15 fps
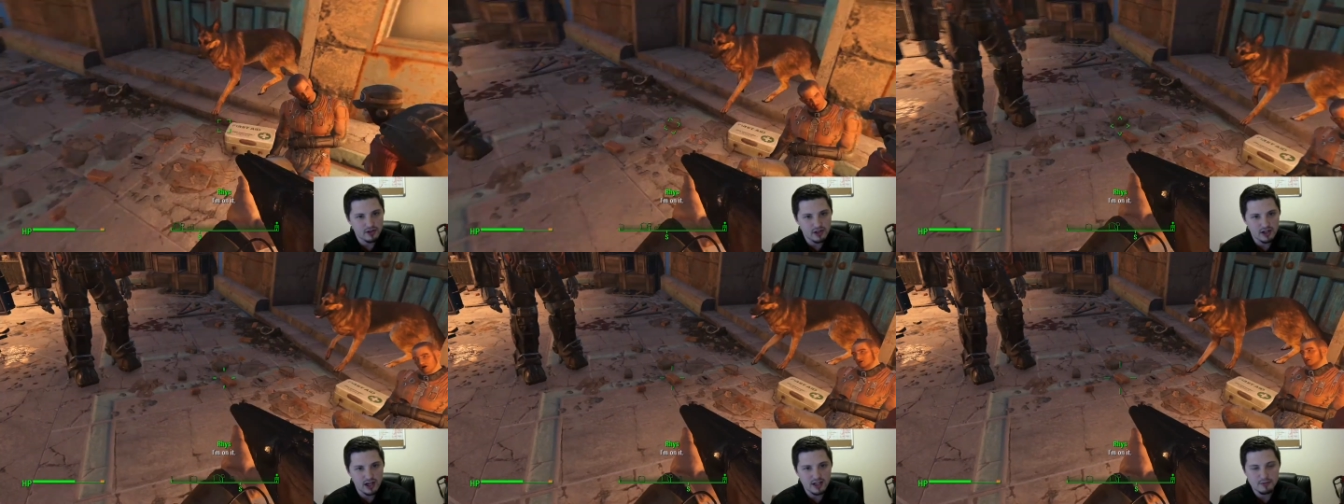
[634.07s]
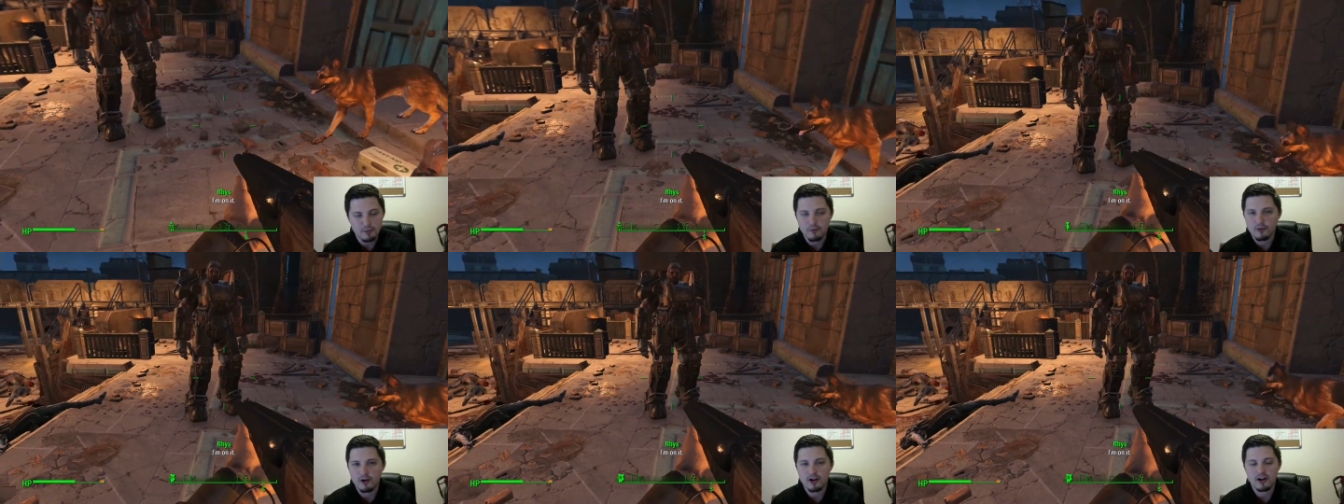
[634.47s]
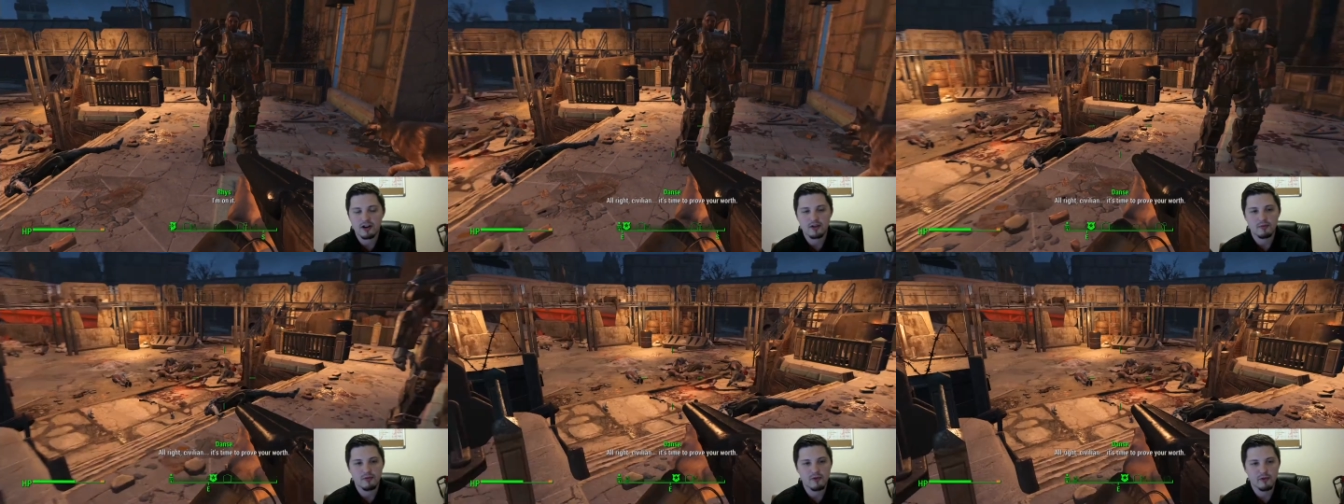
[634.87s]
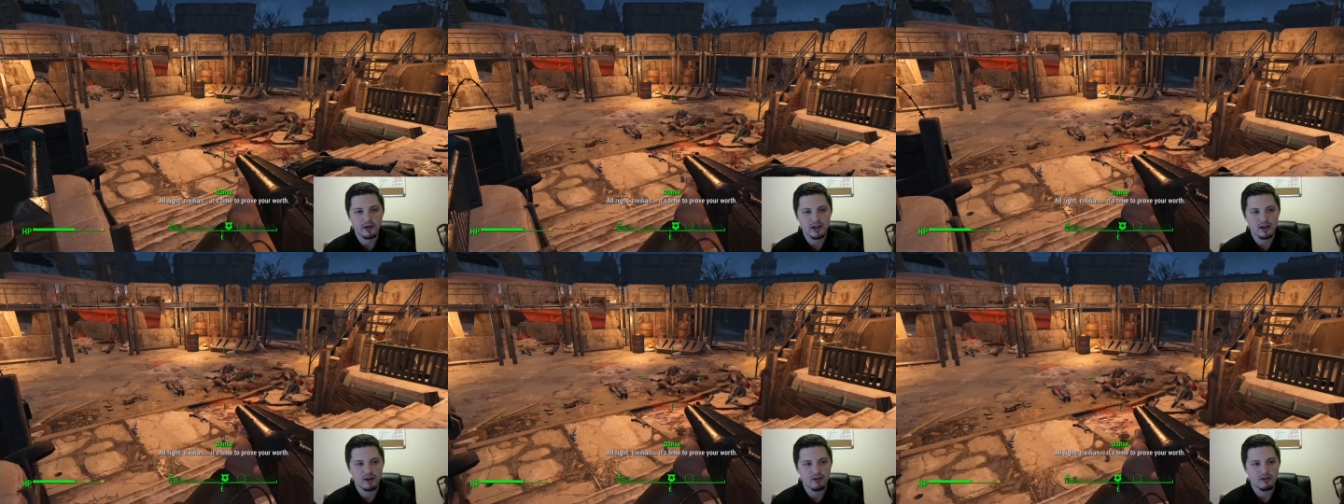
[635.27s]
you guys before we
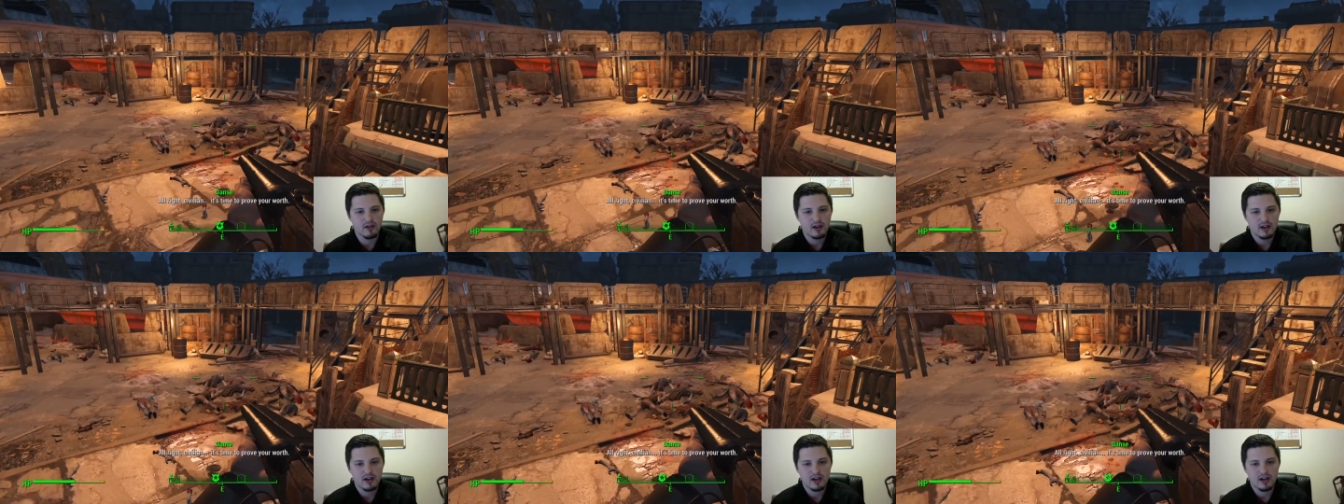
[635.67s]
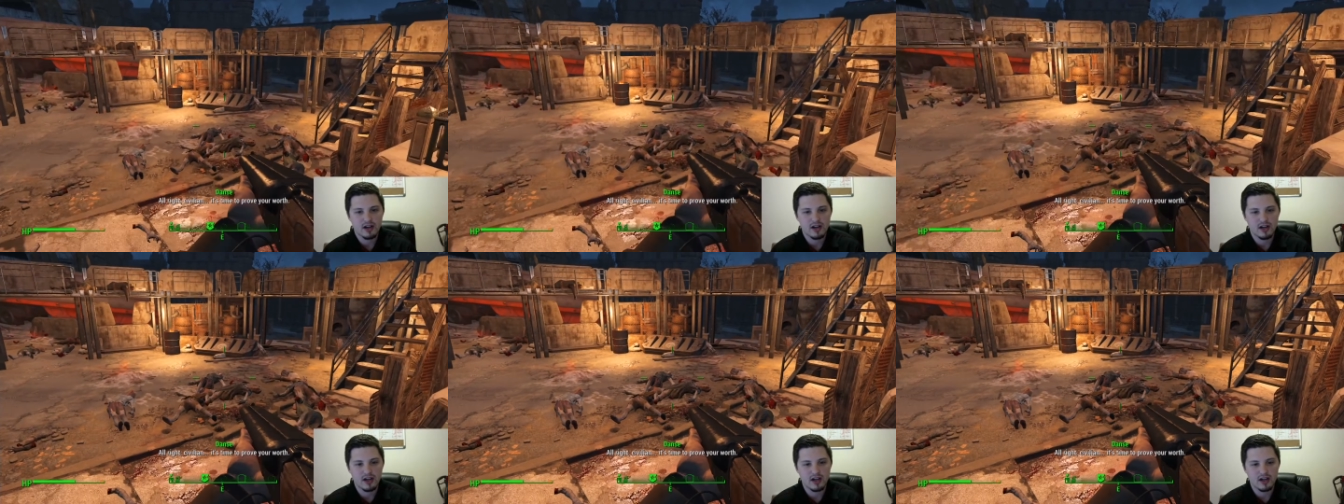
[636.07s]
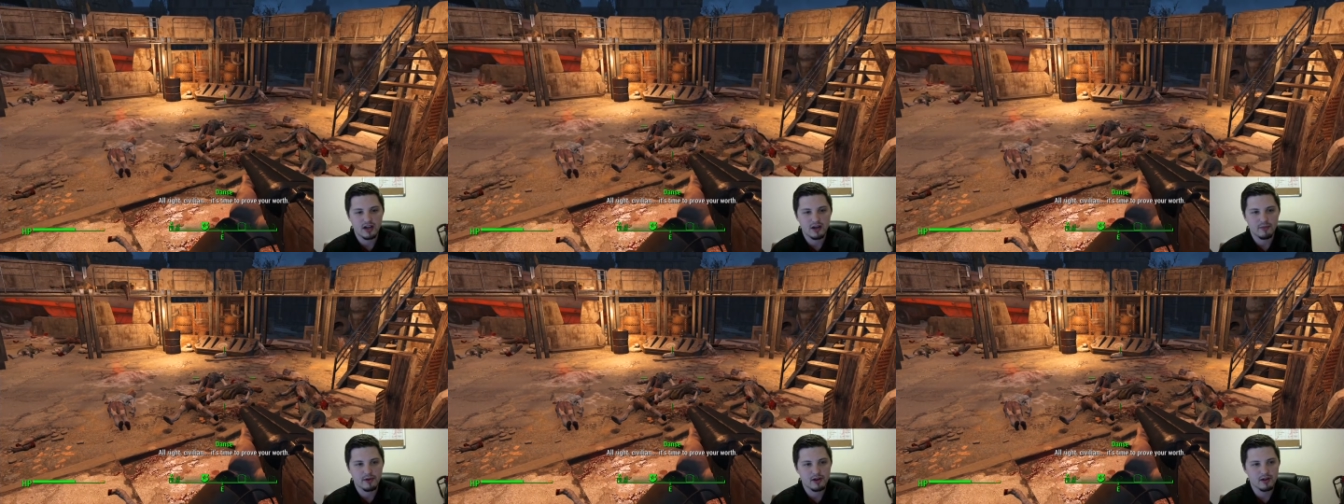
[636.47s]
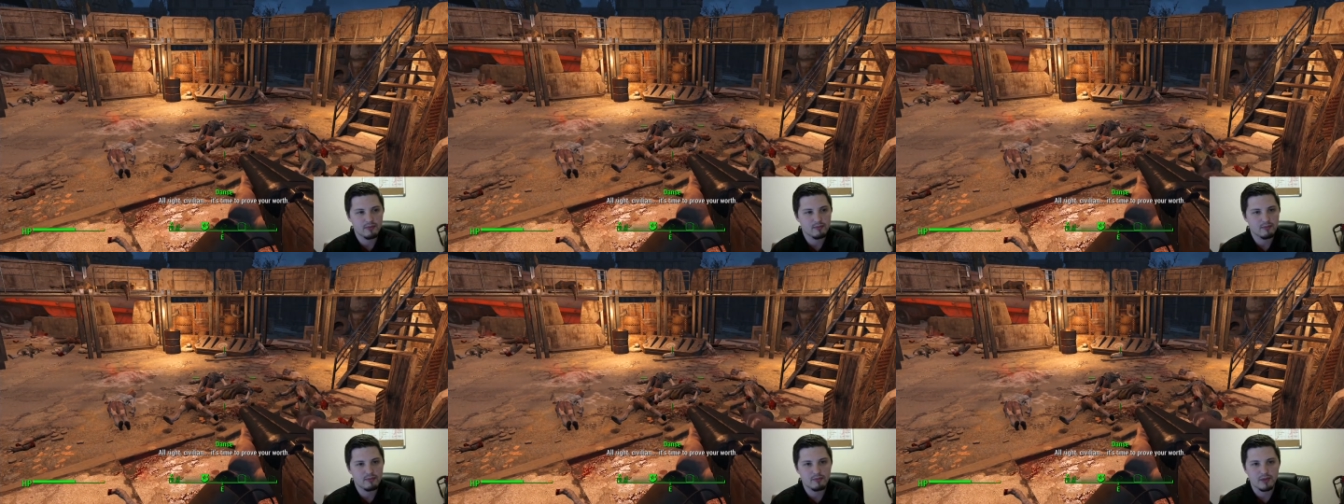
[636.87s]
go. I'm gonna
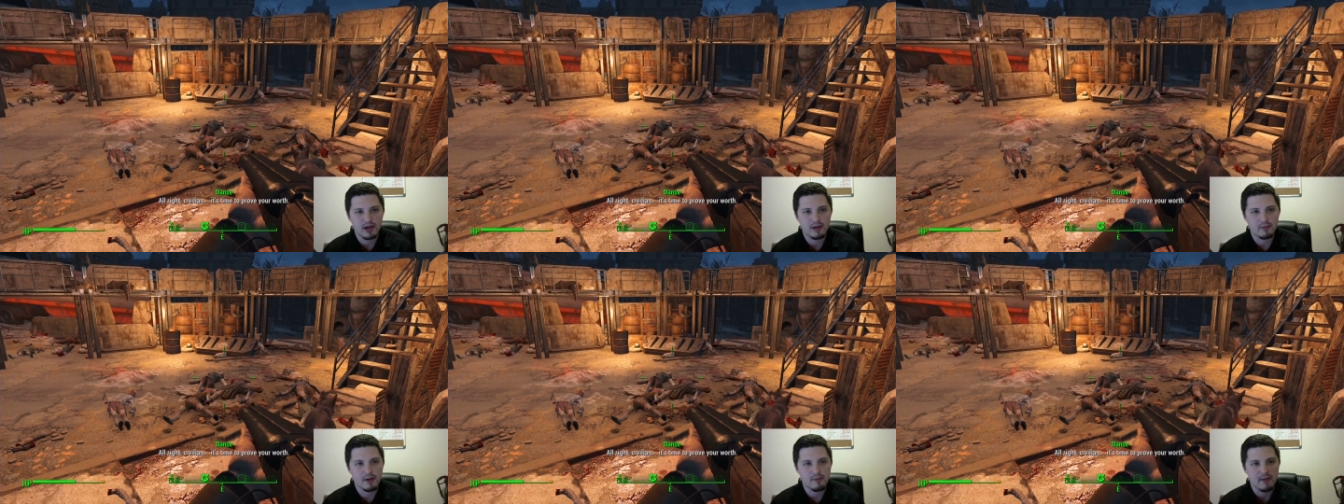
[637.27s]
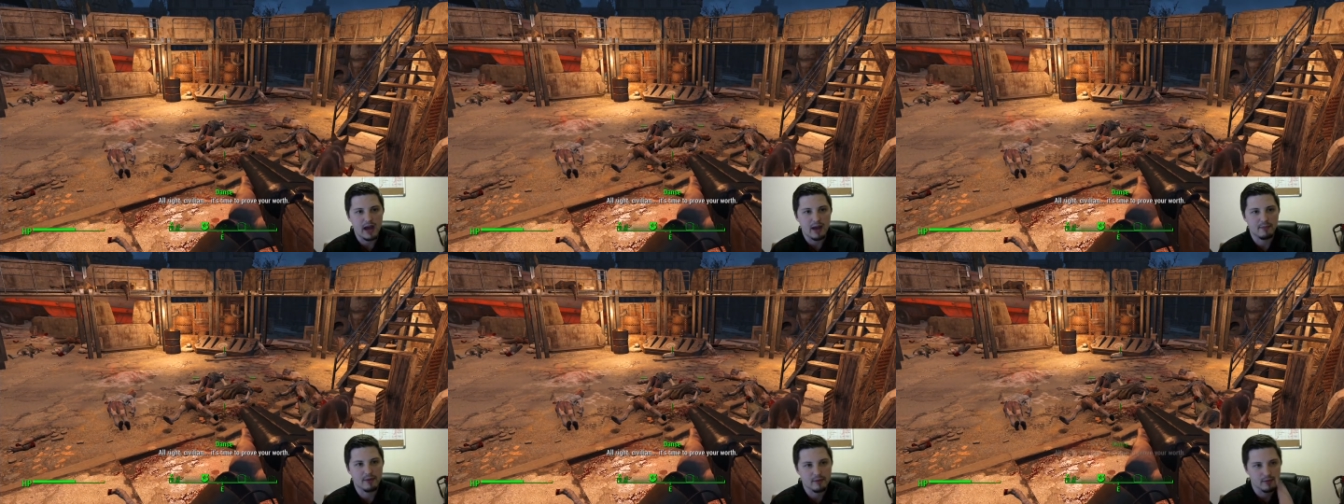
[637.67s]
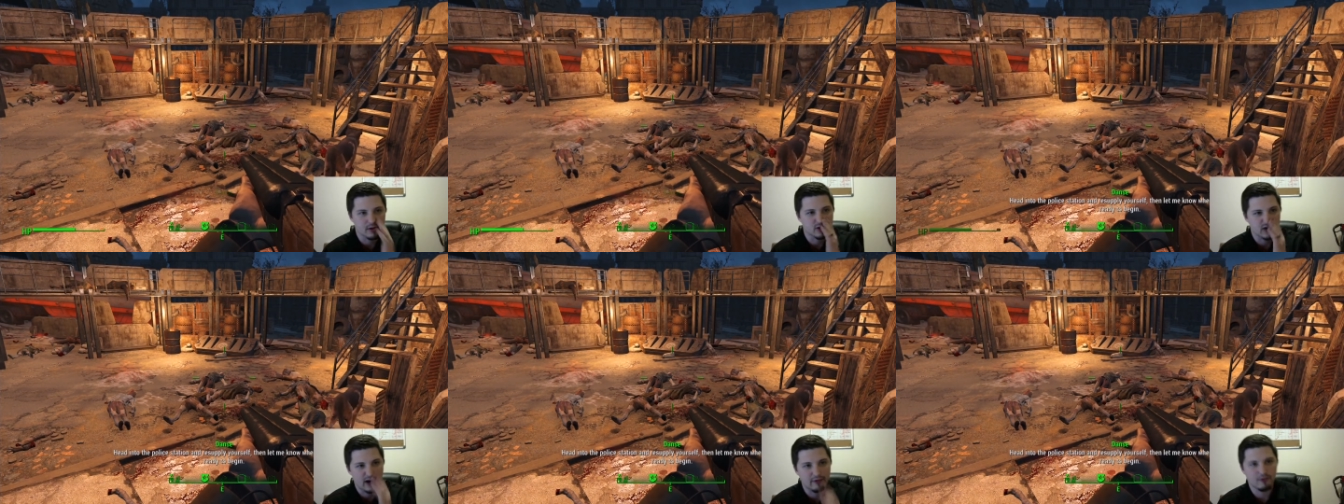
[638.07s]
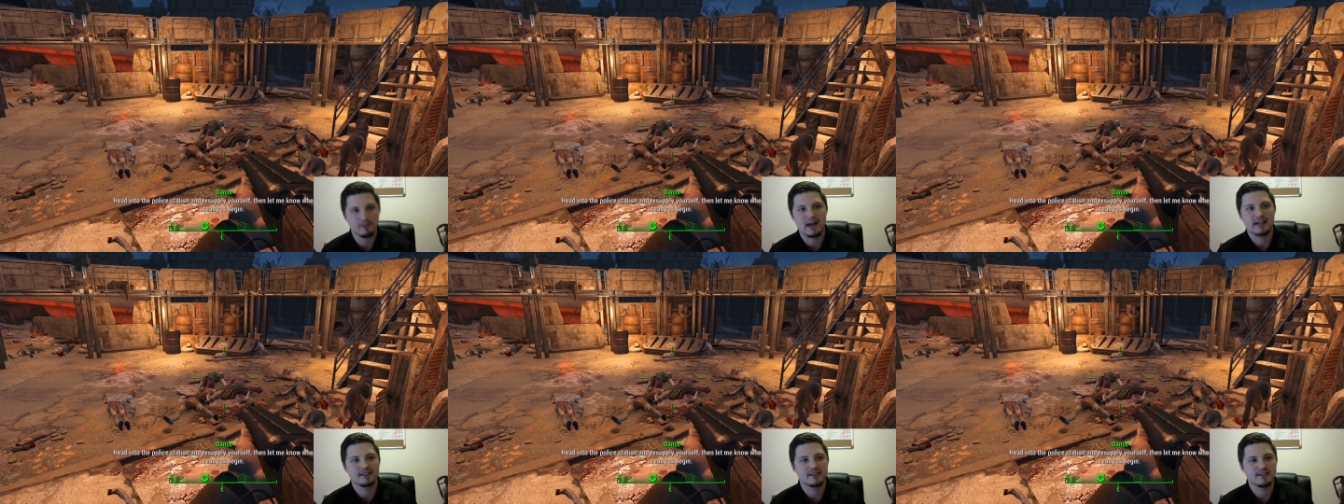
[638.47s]
bring up my map and I'm gonna travel
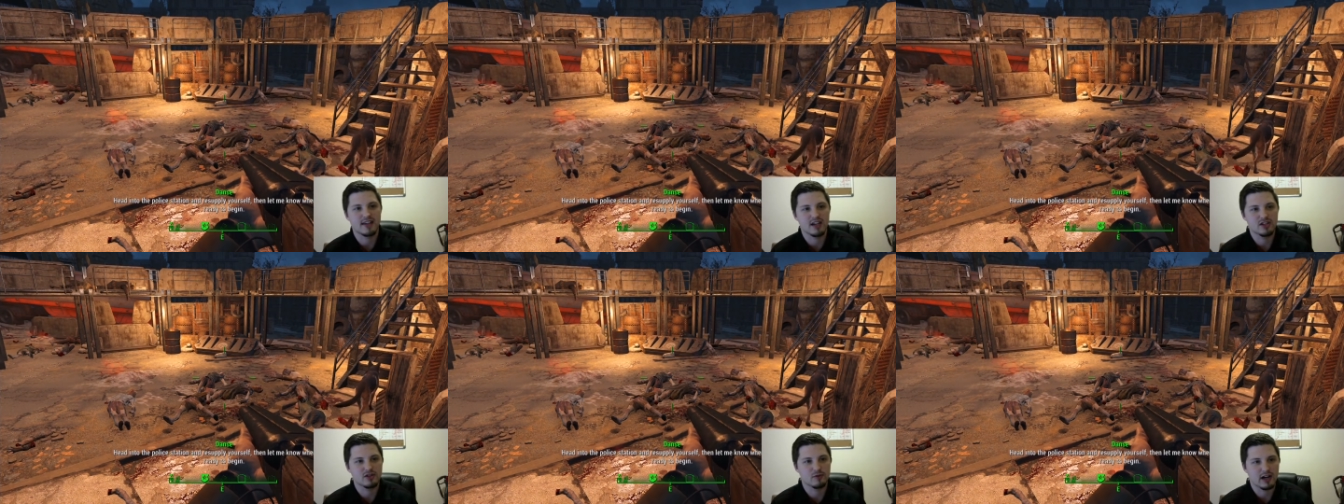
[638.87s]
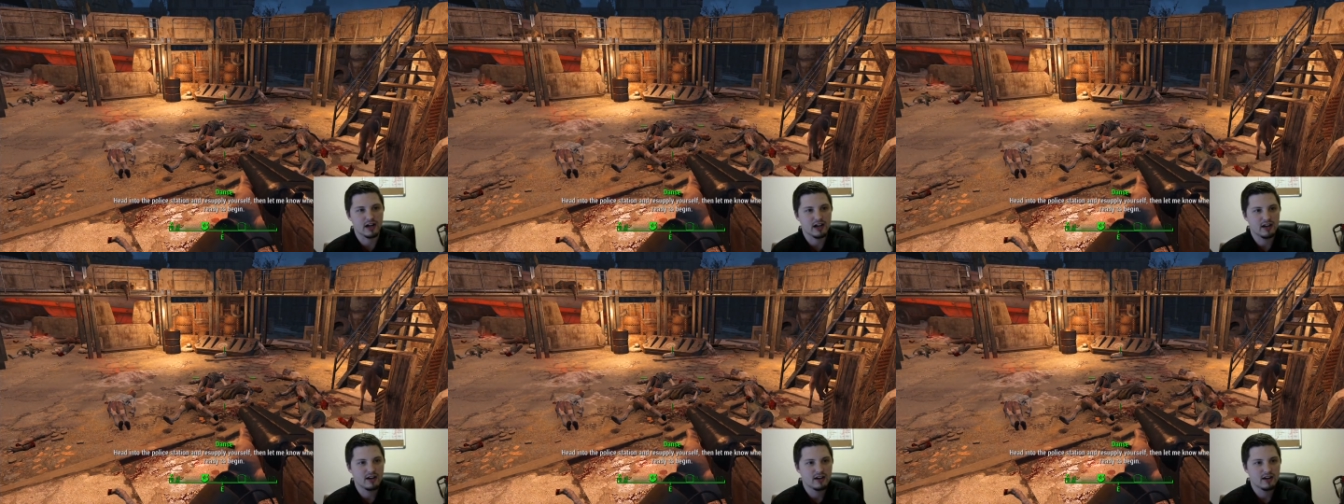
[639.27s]
back to Sanctuary